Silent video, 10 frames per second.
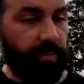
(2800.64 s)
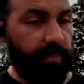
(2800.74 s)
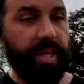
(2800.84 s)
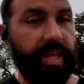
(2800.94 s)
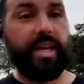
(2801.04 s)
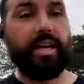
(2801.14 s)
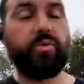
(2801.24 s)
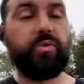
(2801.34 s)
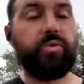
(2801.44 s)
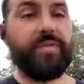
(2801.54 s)
In
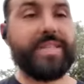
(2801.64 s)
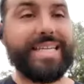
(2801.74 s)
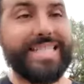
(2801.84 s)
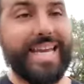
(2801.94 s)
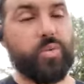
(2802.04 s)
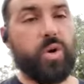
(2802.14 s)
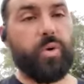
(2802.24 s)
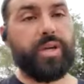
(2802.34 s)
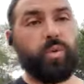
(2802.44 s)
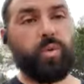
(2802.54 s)
15 seconds, we're going into
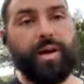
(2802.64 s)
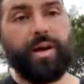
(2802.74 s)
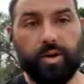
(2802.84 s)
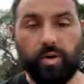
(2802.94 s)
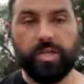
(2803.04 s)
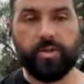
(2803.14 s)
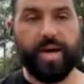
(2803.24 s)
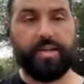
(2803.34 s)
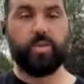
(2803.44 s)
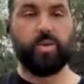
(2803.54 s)
what I call a cross-body
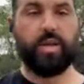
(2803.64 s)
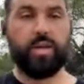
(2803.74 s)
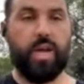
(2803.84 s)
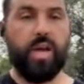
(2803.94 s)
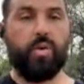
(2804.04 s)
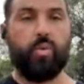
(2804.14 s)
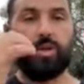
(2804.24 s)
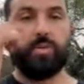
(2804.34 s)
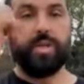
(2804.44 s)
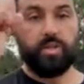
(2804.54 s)
swing, which
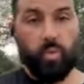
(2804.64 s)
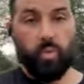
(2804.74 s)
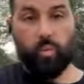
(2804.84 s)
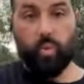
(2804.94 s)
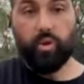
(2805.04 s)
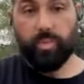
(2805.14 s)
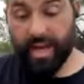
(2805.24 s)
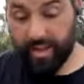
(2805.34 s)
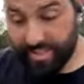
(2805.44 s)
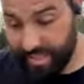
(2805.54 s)
means the weight will be outside